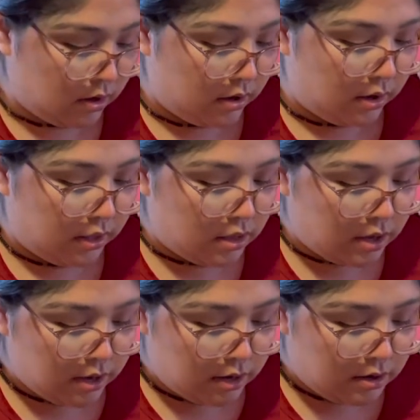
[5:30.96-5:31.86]
And
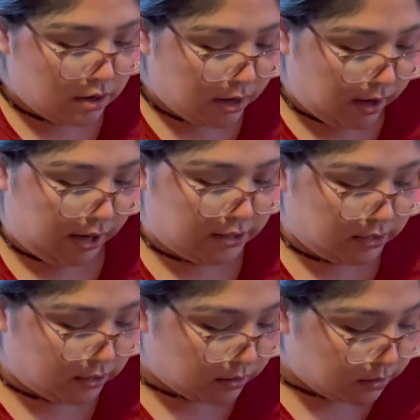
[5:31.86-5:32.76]
then I did
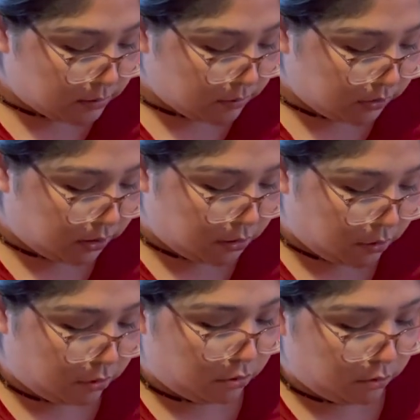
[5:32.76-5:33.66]
get these really
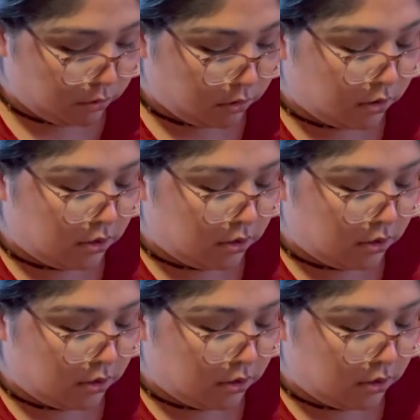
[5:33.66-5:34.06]
cool